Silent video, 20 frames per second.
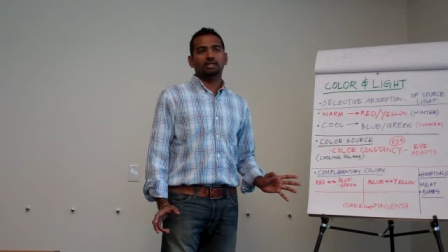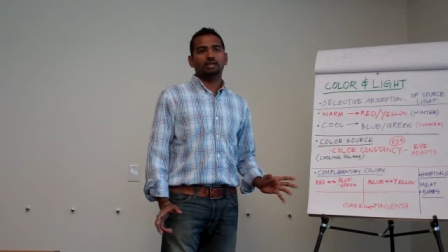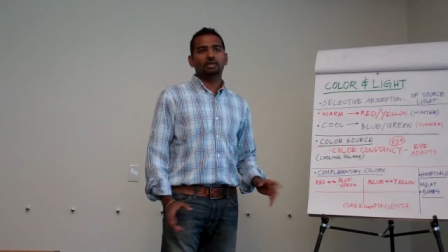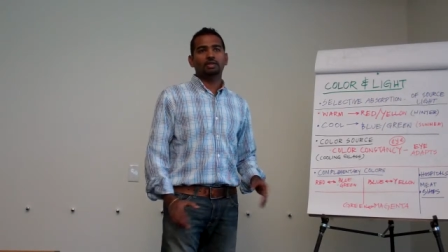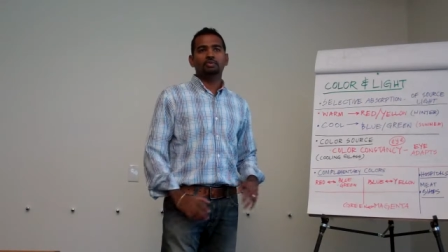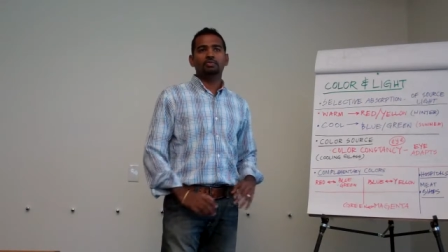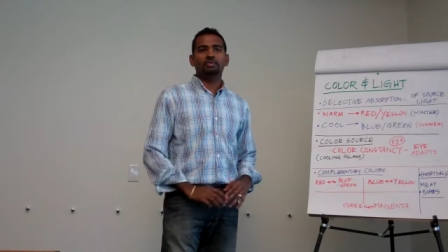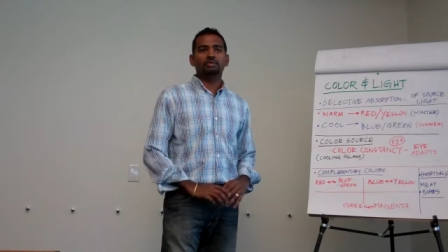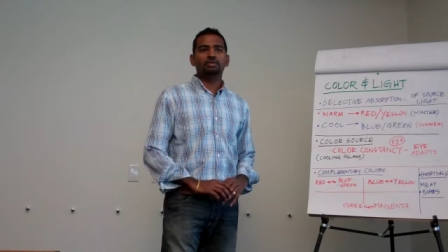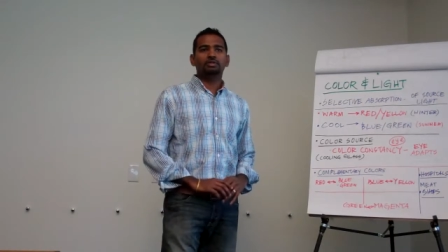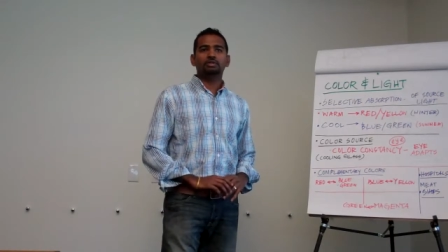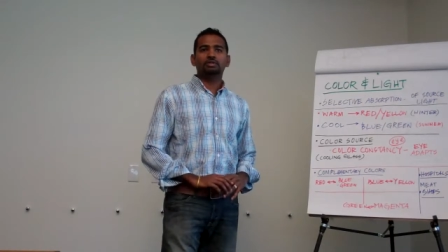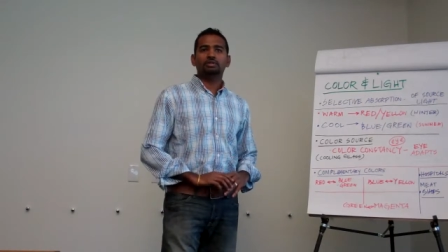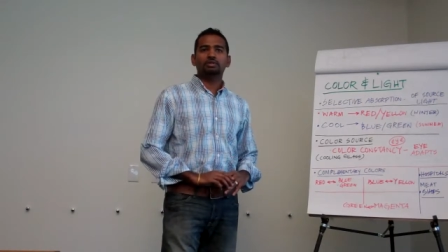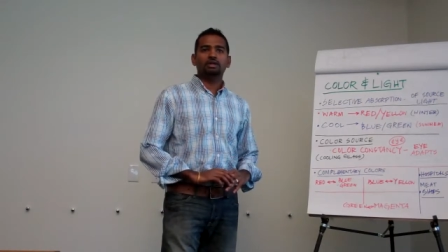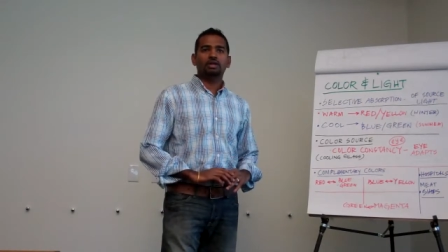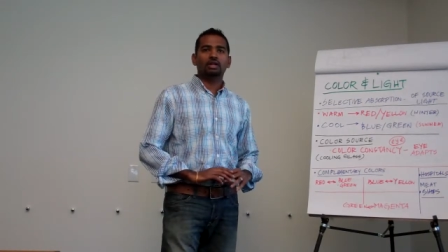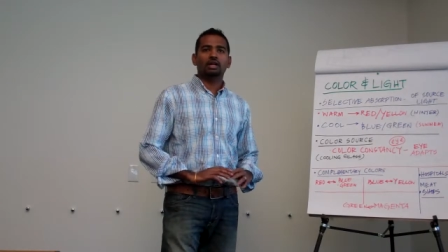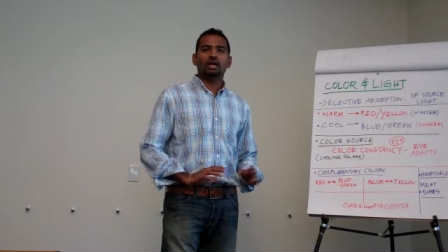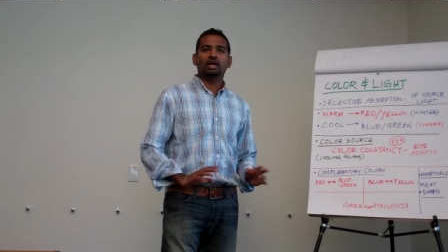and you put
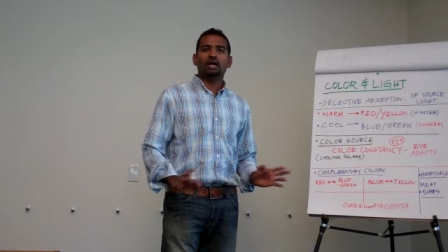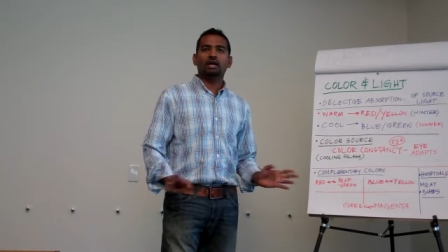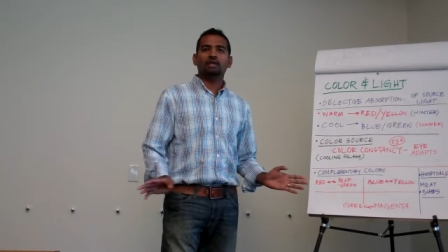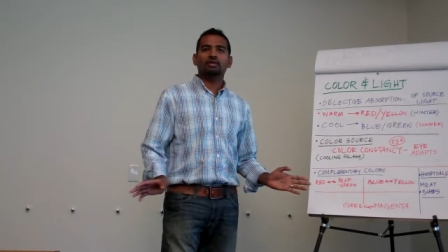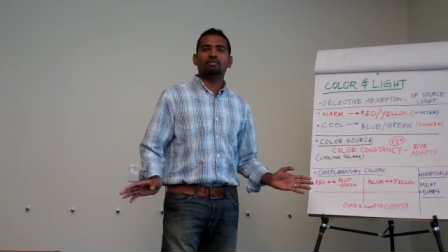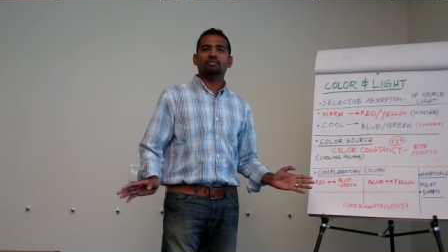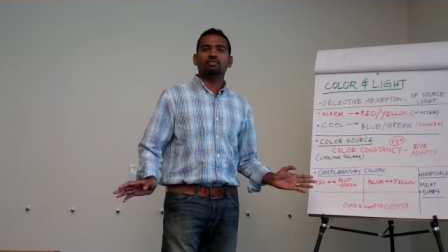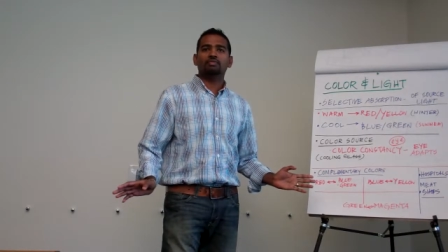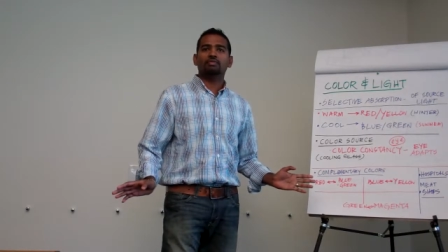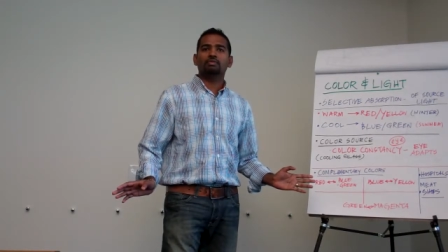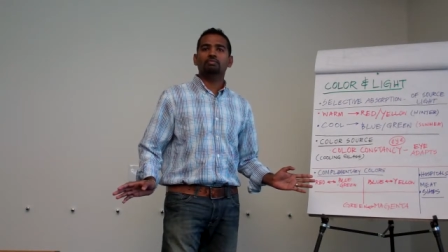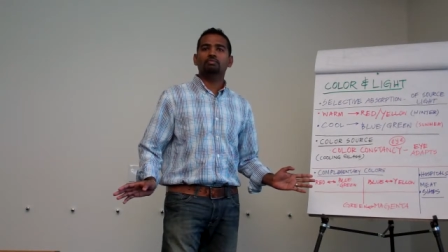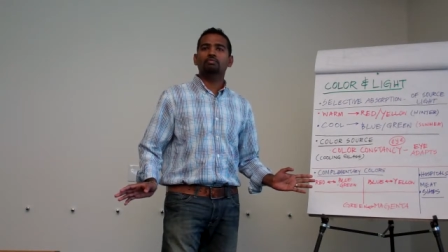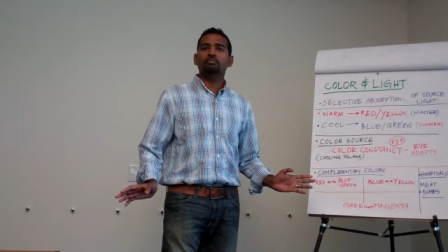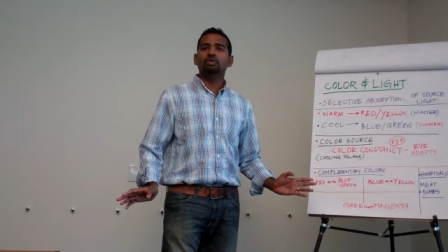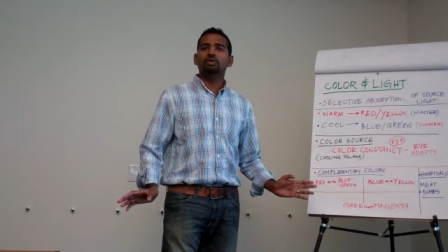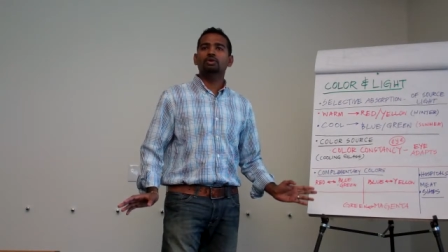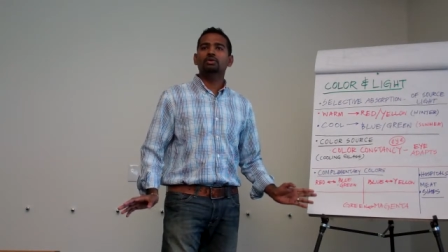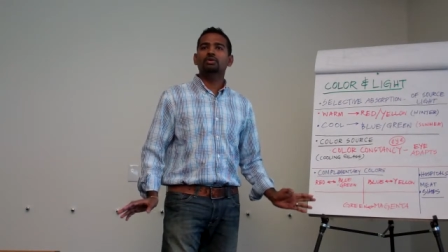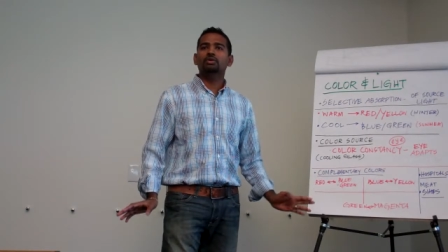a lot of
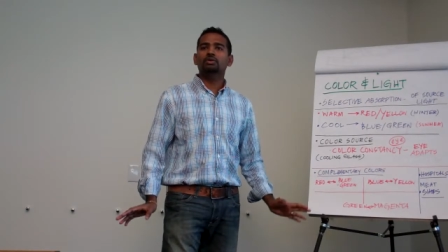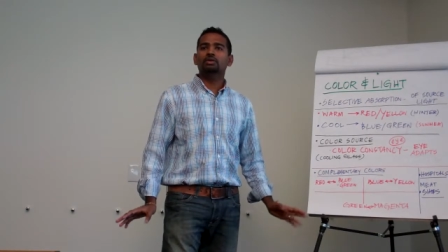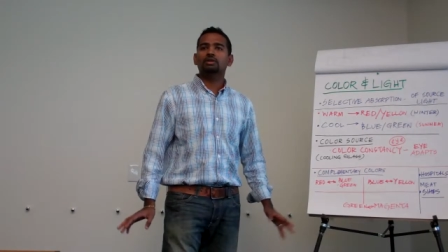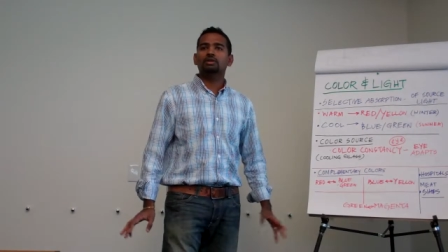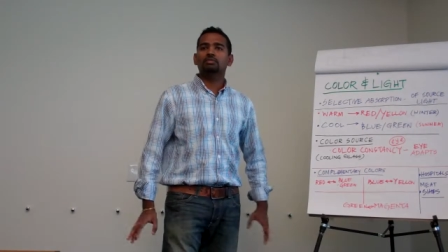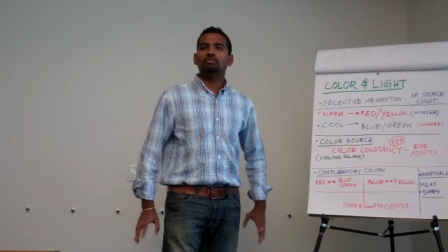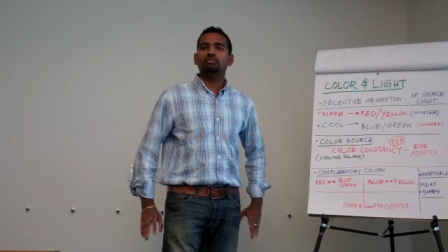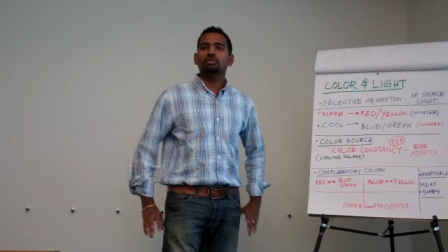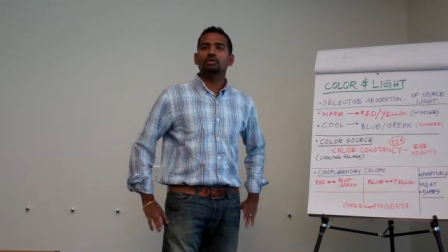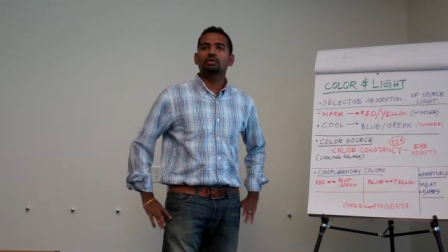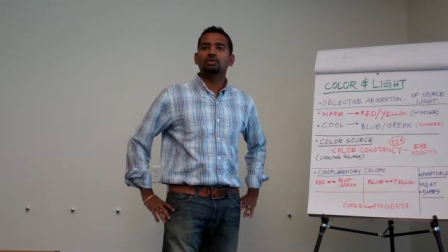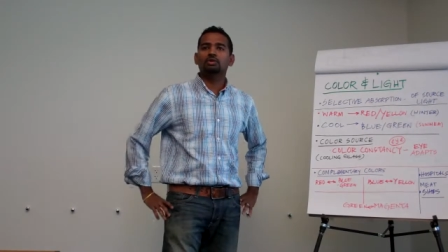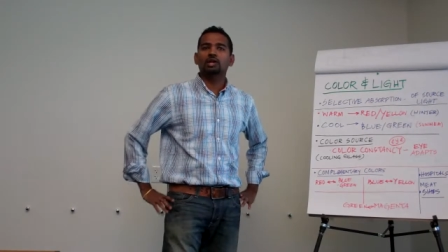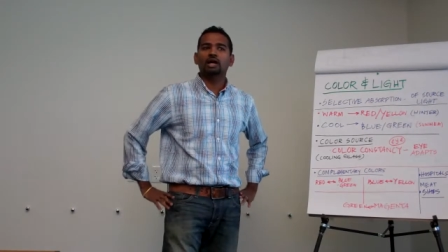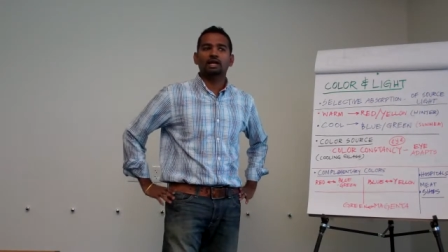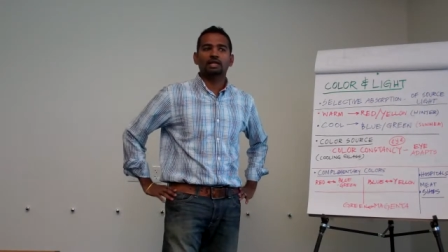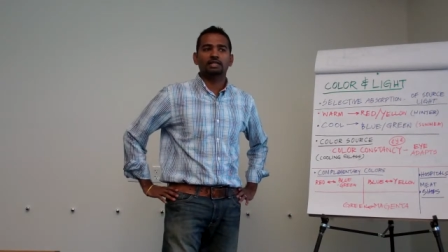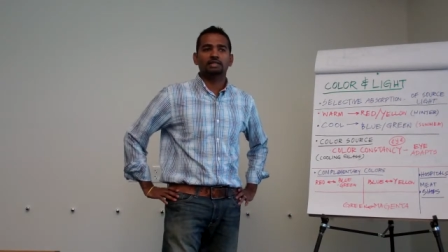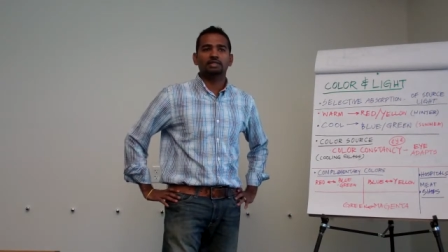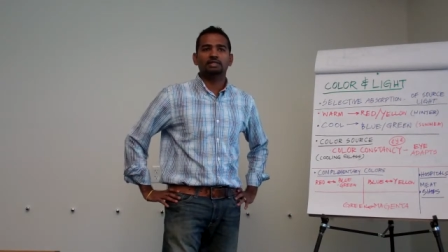blue
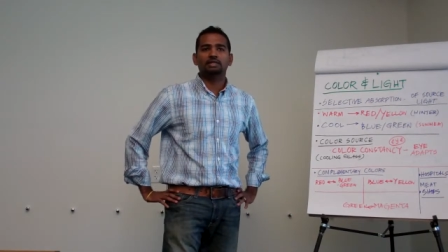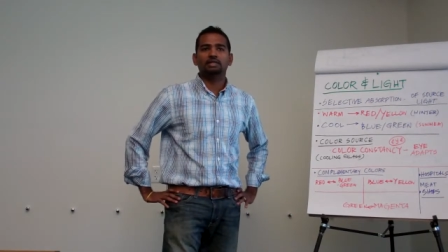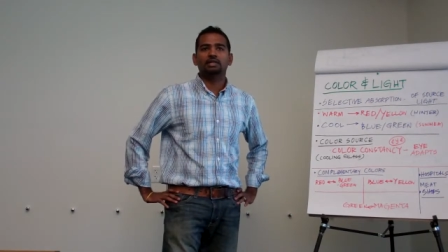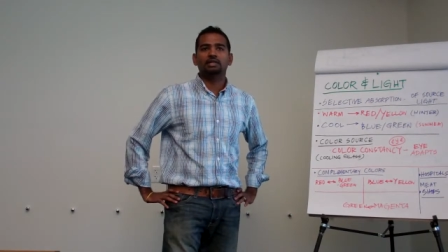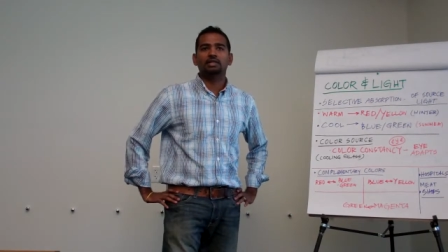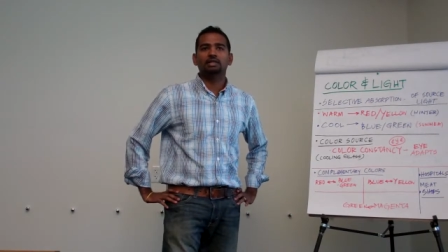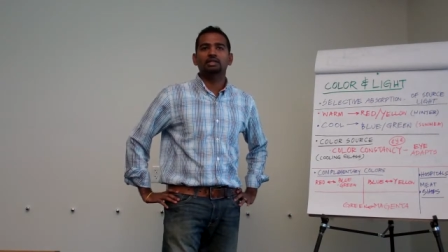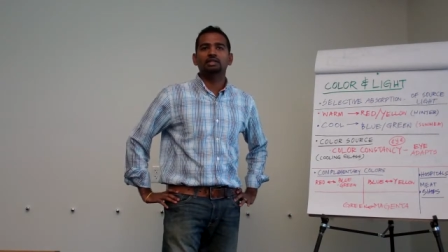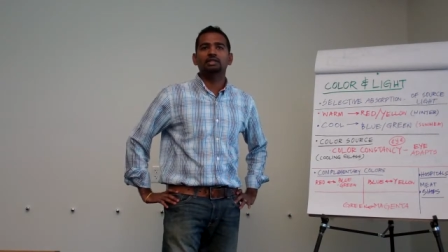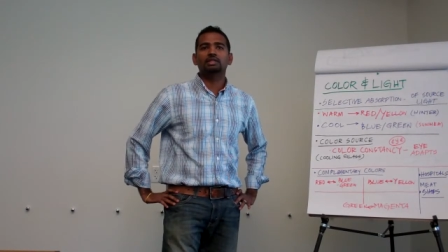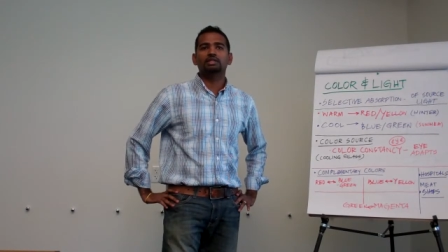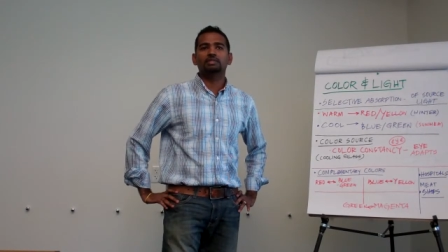lights in the